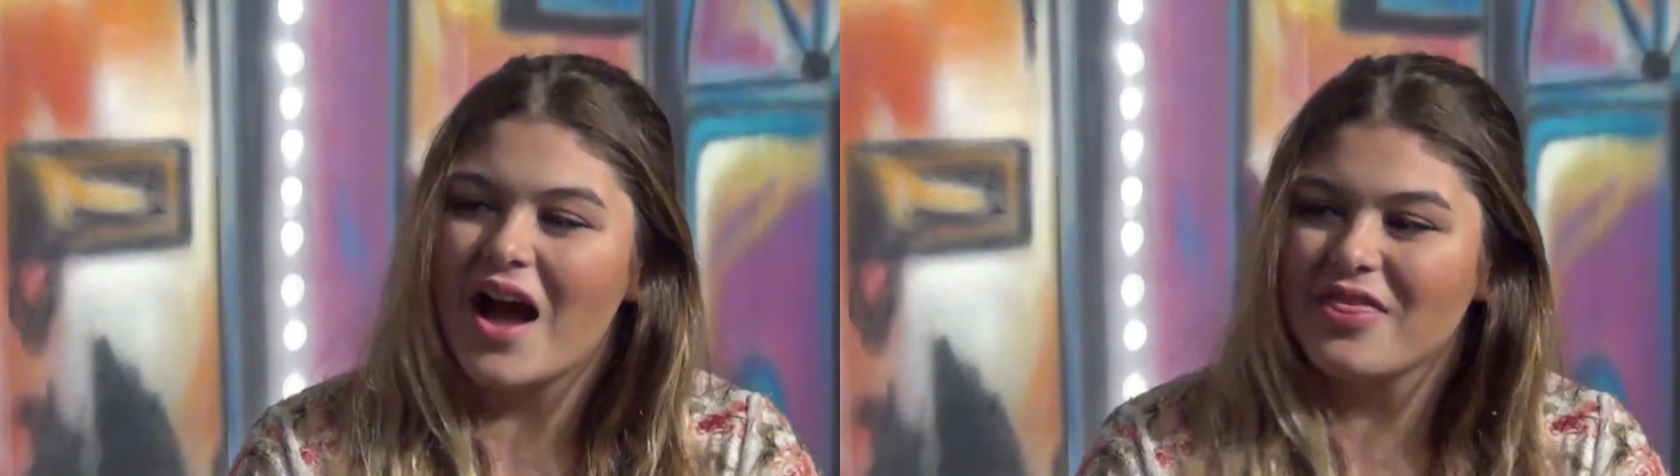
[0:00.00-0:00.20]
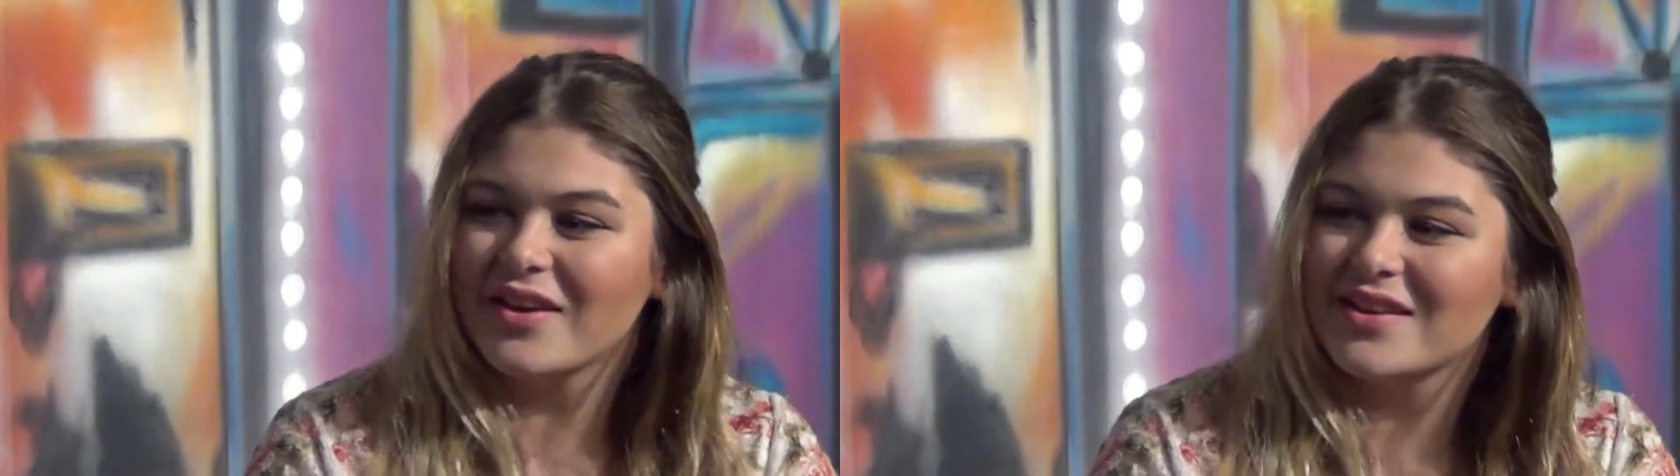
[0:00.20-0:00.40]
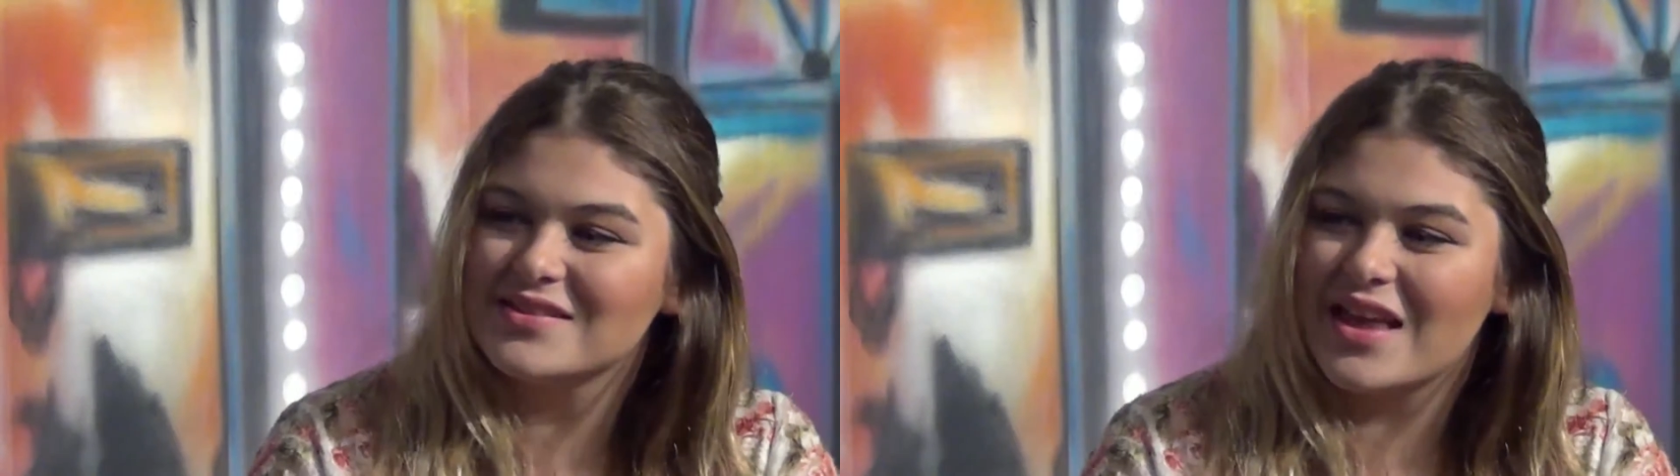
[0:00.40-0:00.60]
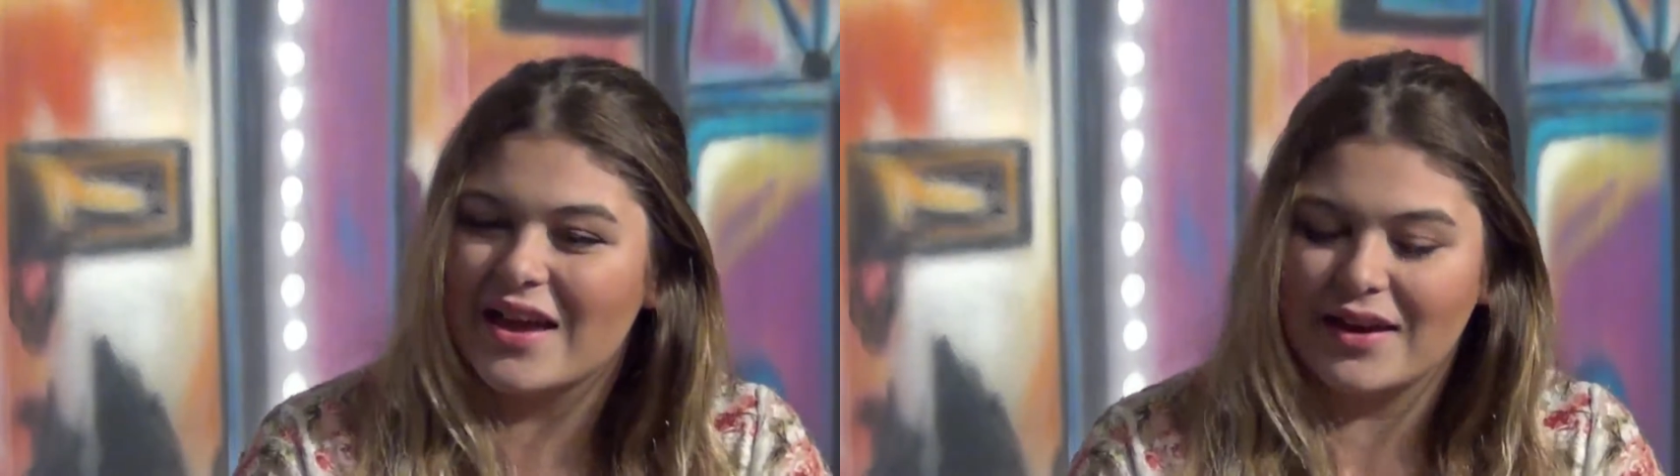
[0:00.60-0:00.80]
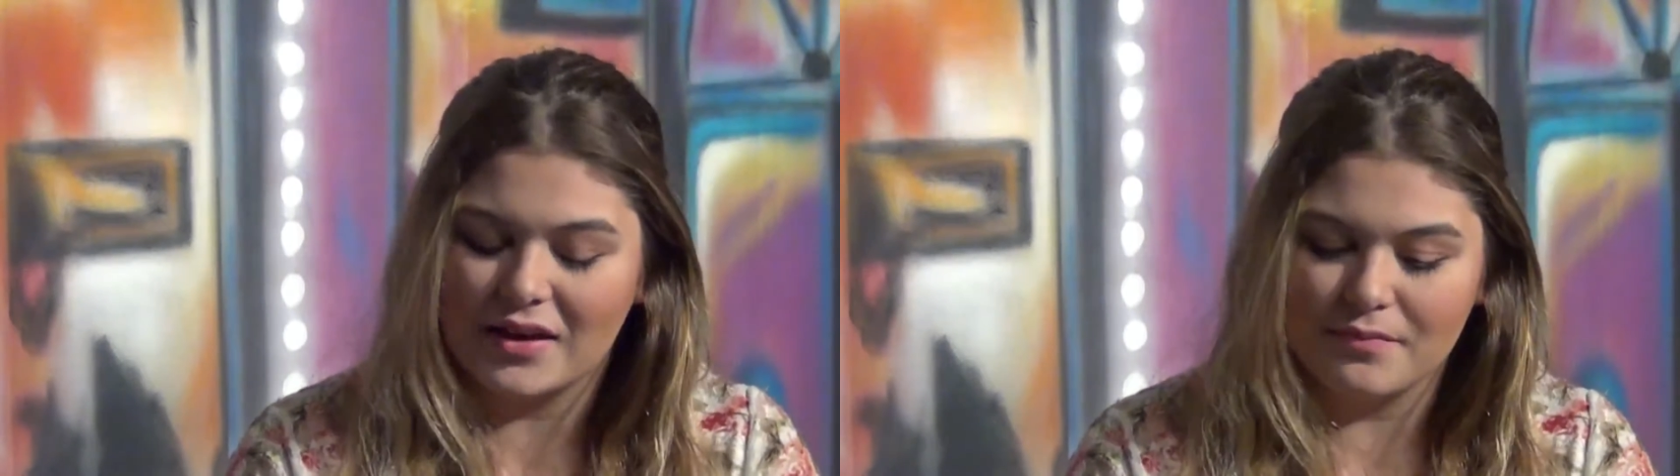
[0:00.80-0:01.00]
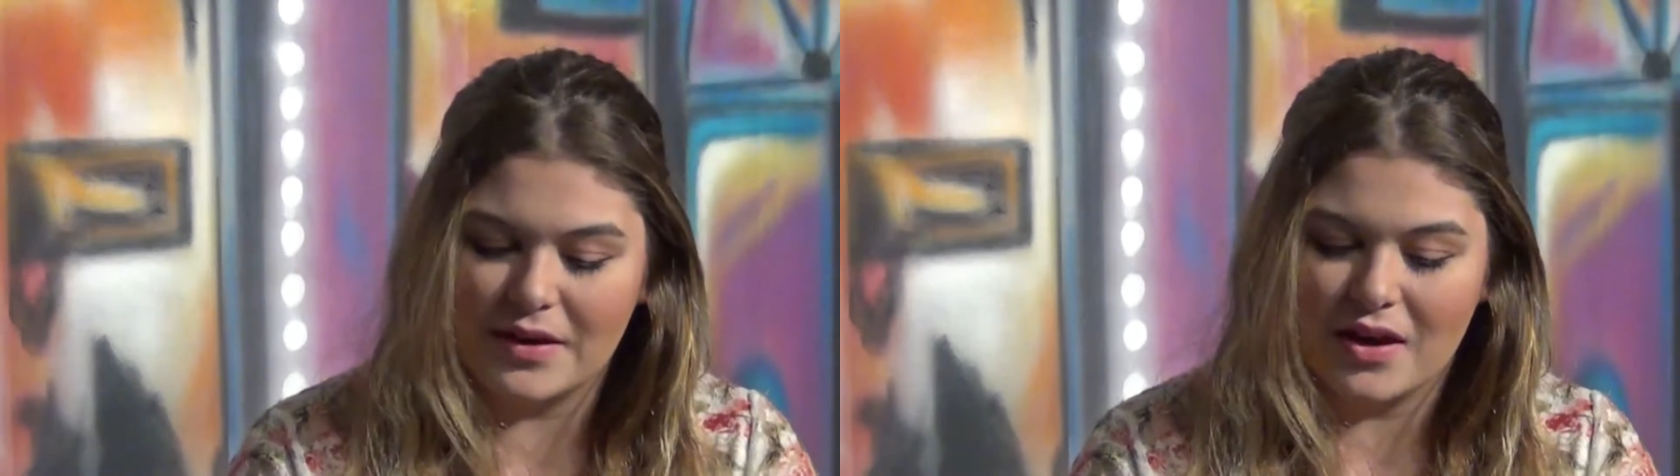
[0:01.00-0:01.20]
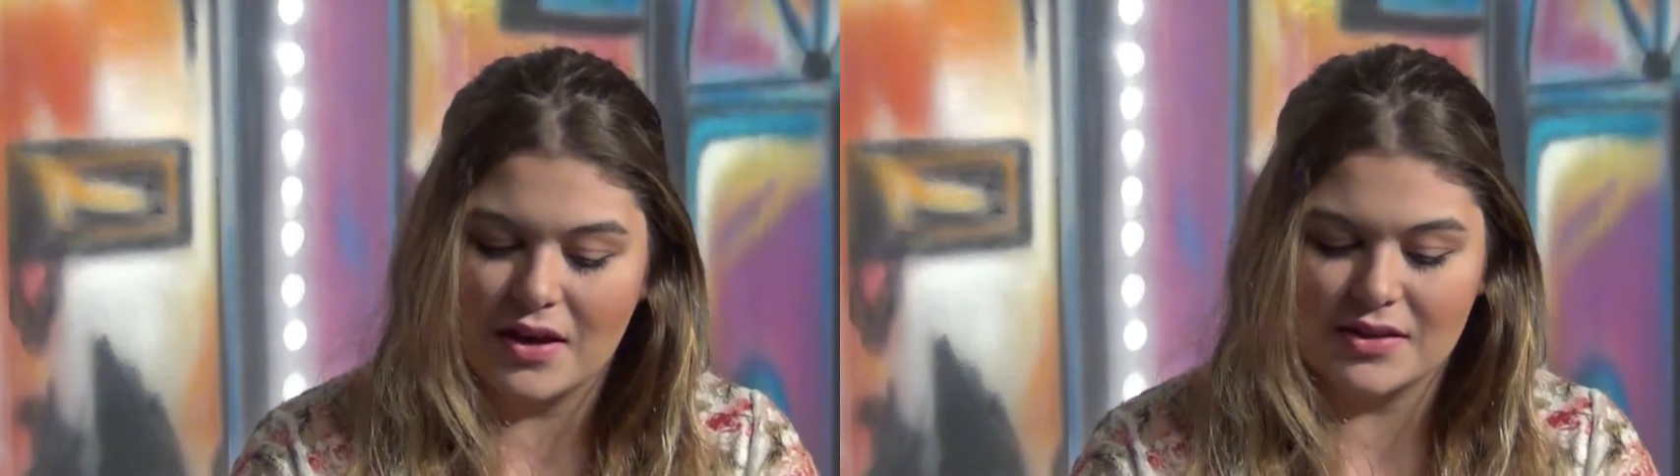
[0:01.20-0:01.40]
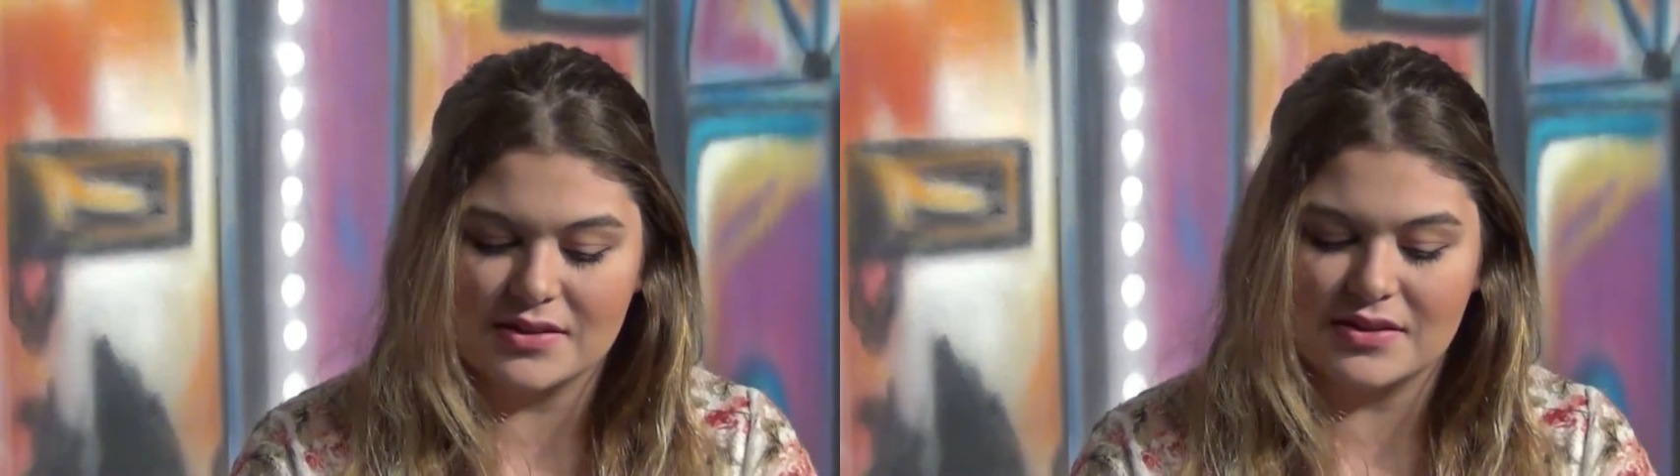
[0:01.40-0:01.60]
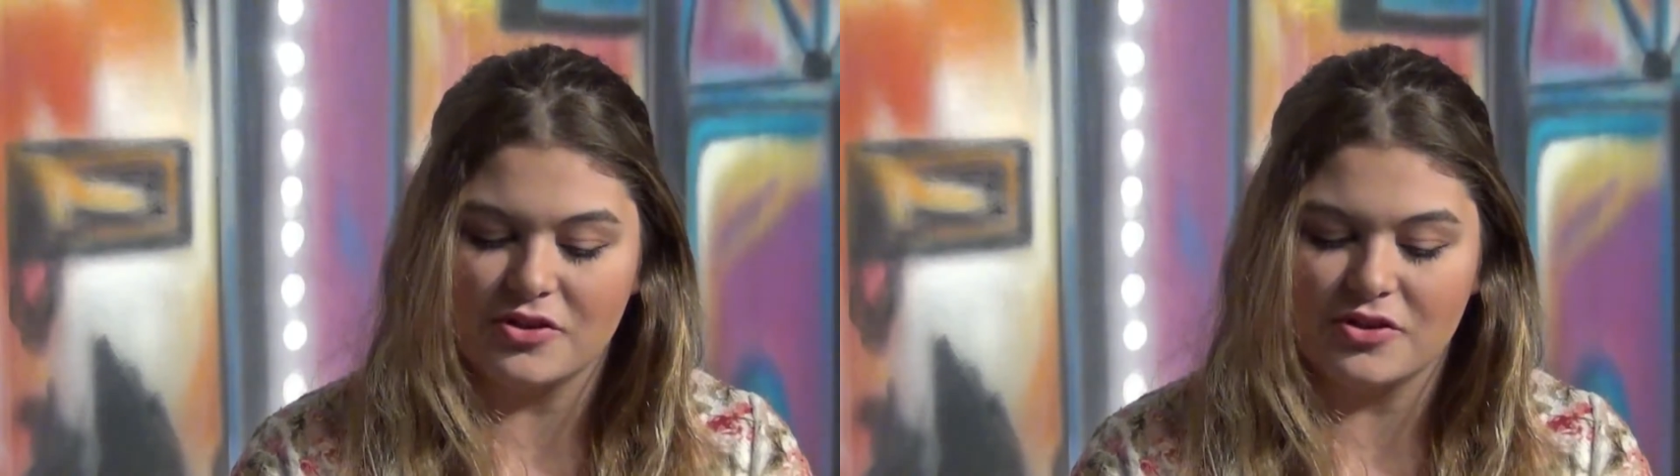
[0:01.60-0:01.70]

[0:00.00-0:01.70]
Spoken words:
I think it's like, because